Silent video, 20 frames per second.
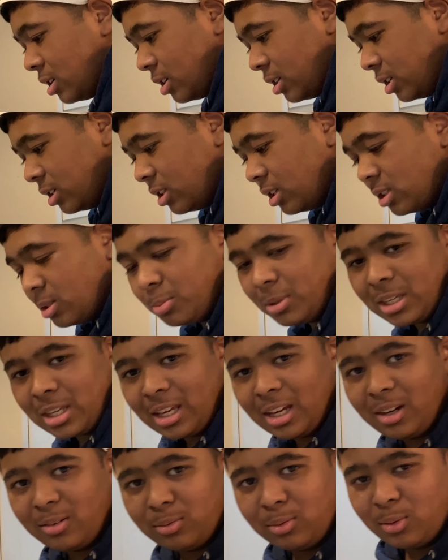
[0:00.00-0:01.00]
you need to be
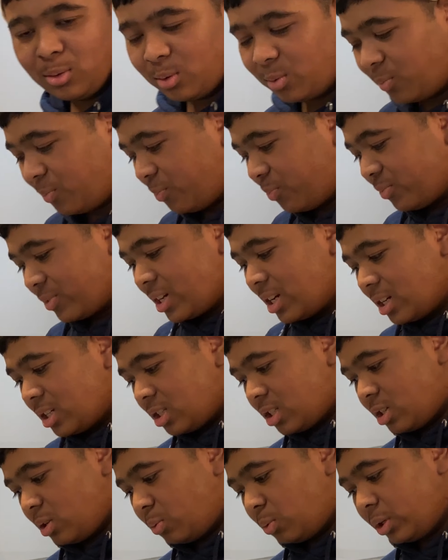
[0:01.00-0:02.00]
careful.
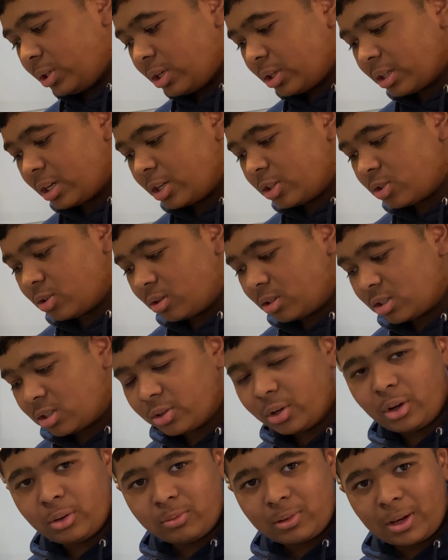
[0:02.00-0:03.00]
So what you're gonna do,
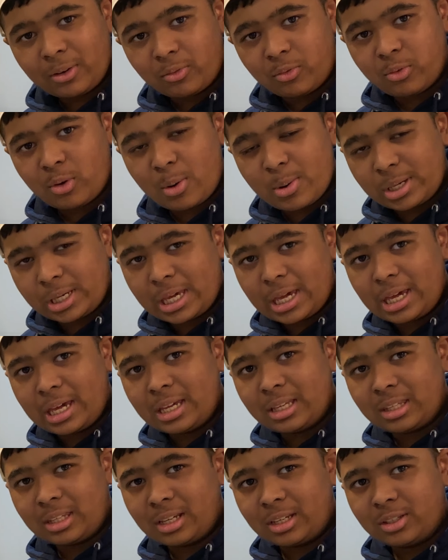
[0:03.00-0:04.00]
instead of like throwing it
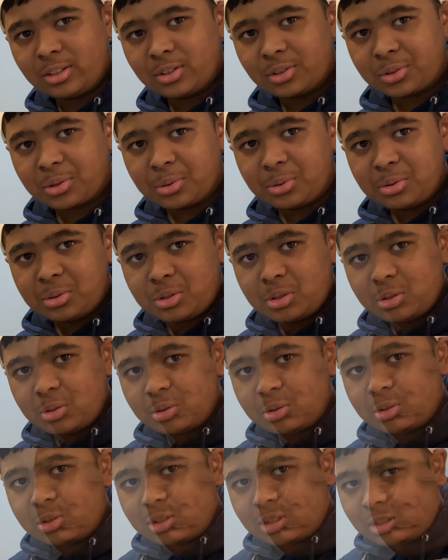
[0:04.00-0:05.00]
in here, you're going
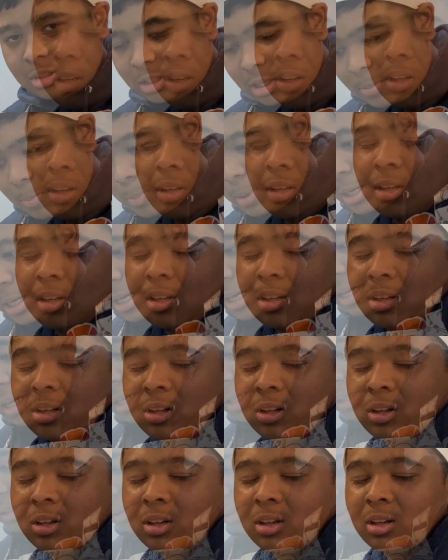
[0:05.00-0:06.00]
to dip it in.
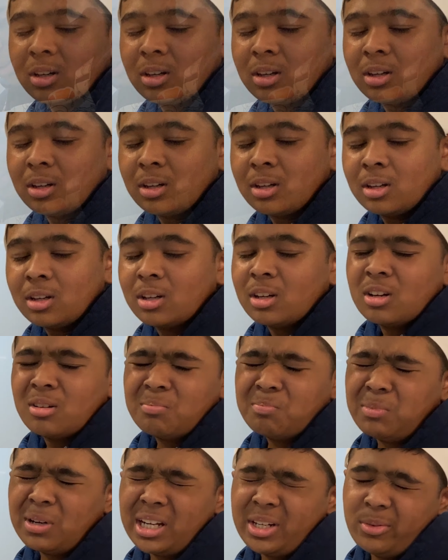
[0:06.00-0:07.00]

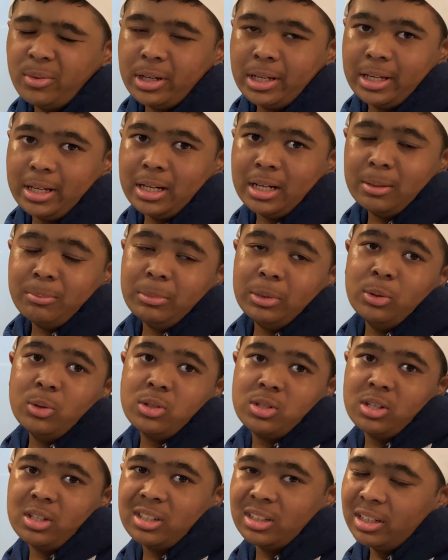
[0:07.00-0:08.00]
By the way, I'm
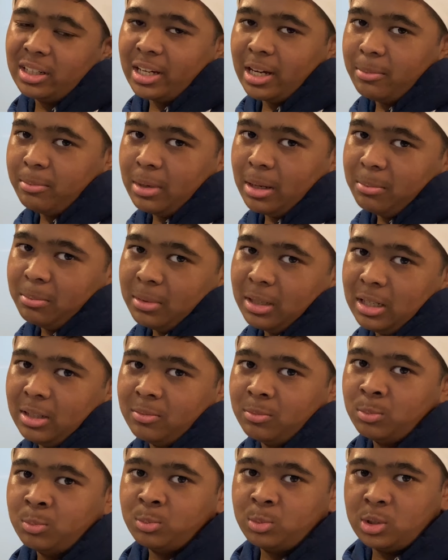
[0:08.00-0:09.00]
also gonna get my
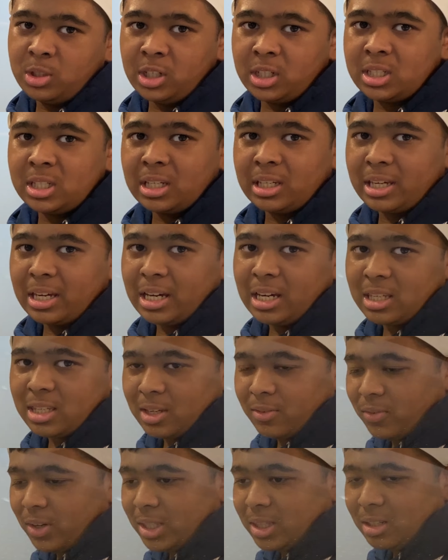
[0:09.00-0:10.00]
mom, just in case
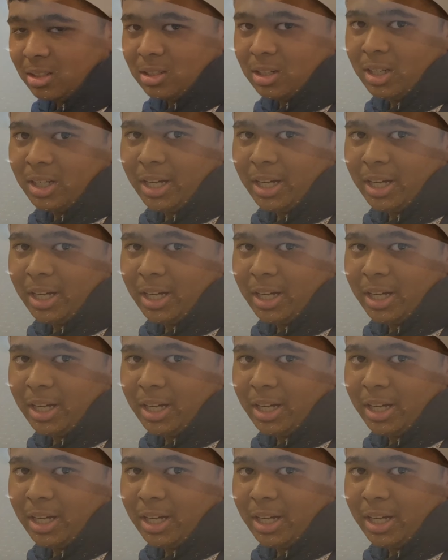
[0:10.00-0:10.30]
if I need her